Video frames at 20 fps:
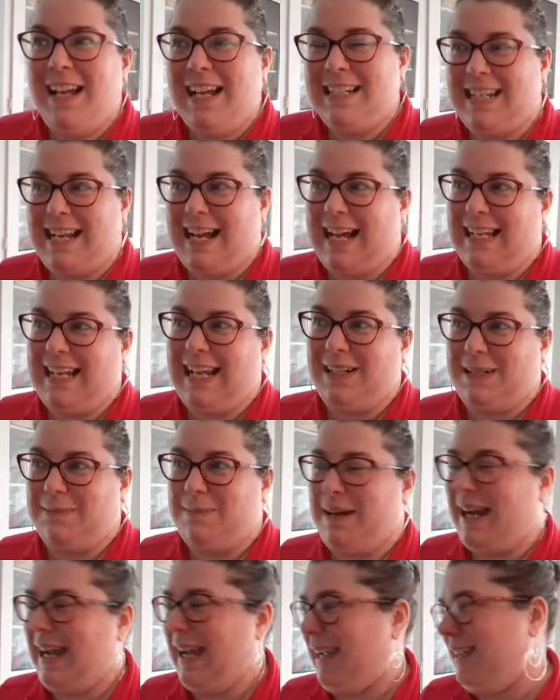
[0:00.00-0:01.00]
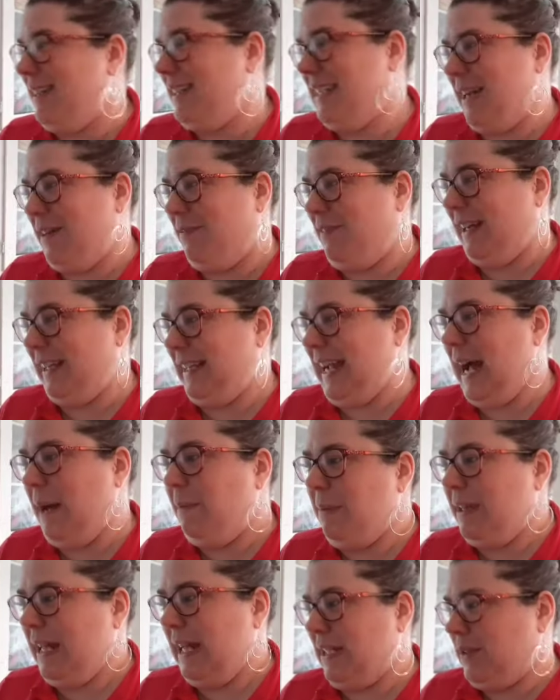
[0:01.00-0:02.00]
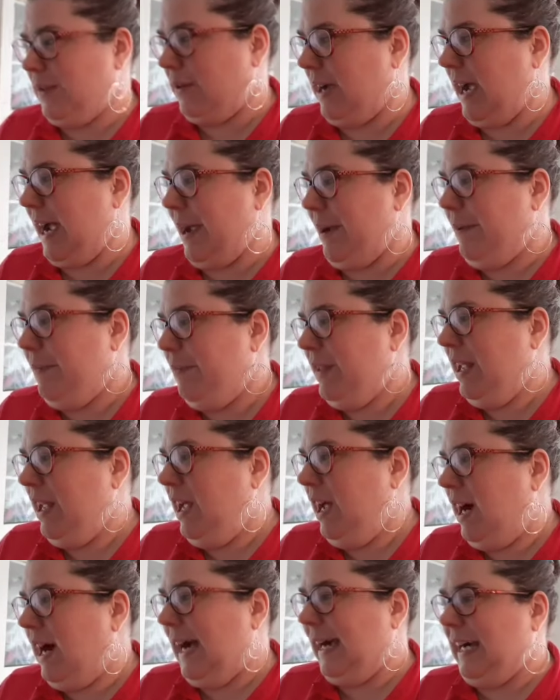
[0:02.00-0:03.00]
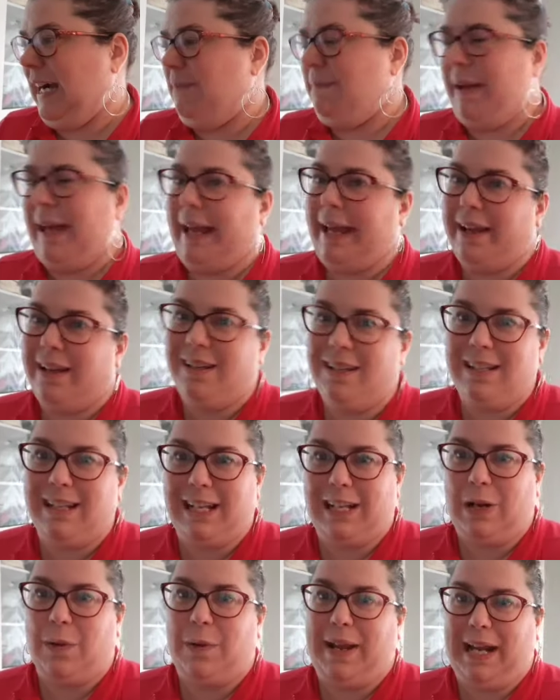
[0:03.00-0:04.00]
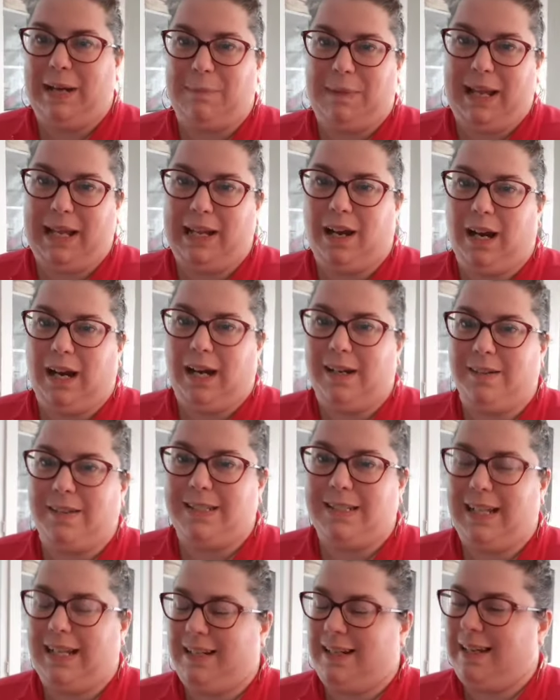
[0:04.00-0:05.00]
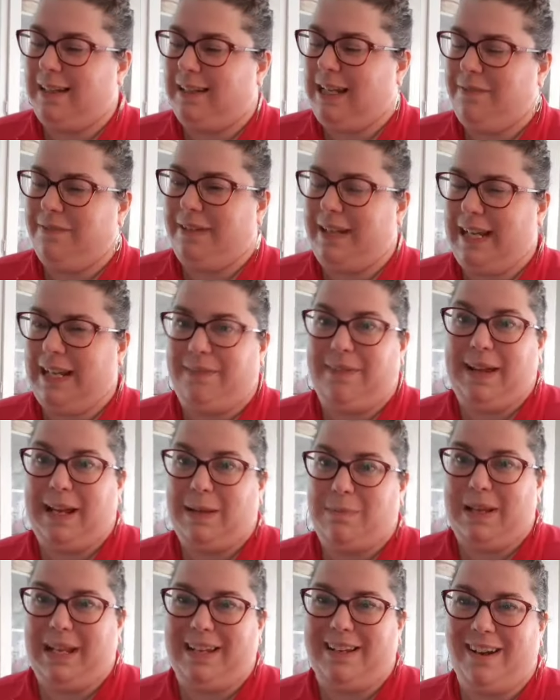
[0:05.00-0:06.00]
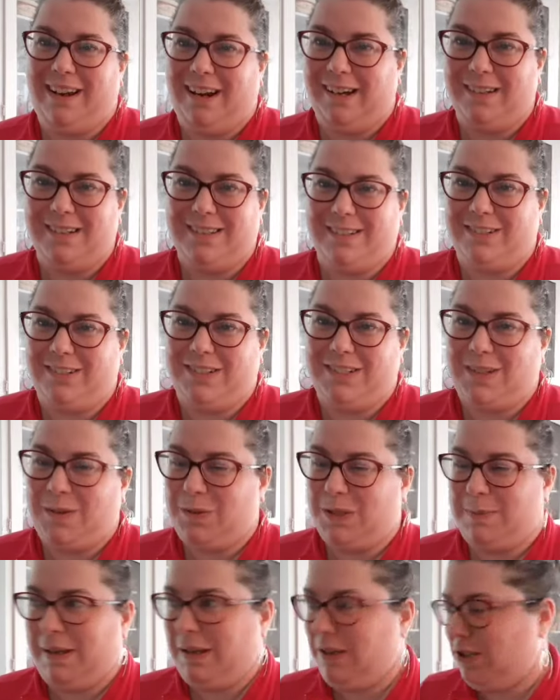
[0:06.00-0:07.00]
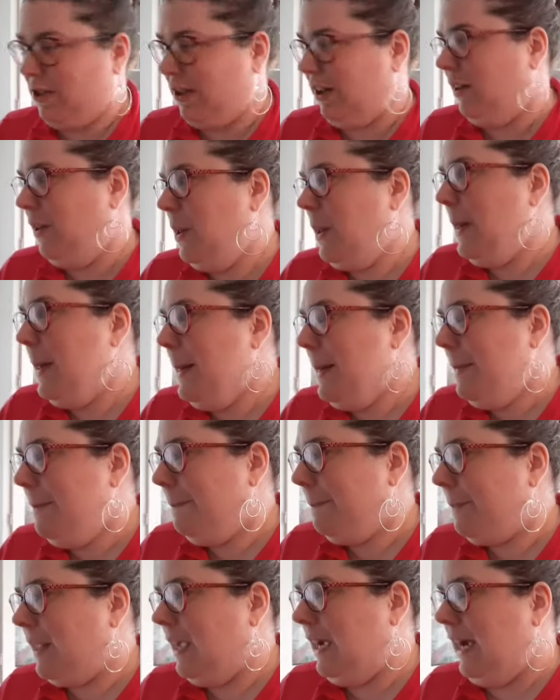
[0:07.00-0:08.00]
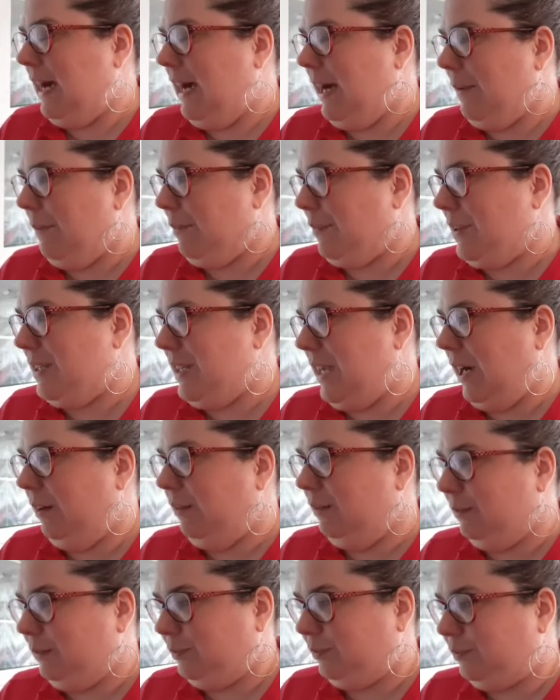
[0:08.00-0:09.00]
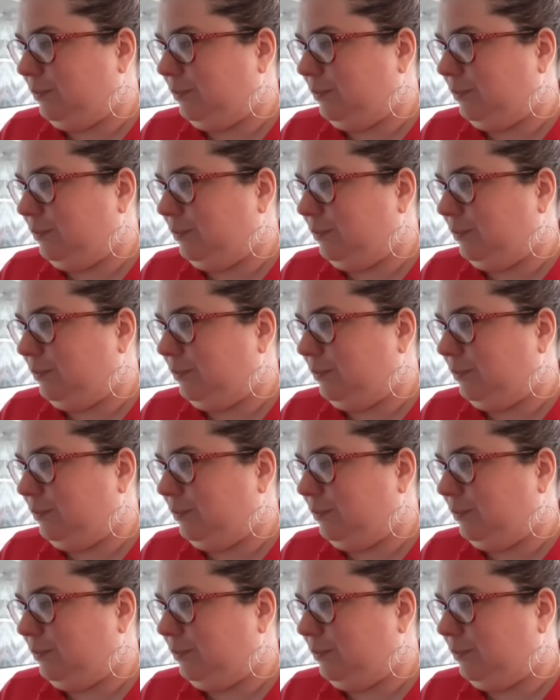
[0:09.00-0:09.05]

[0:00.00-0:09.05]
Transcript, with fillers: Not allowed to buy stuff like that, but that's okay. I got my, you know, handmade cards, and I love getting handmade cards. They're just so special. Um, so,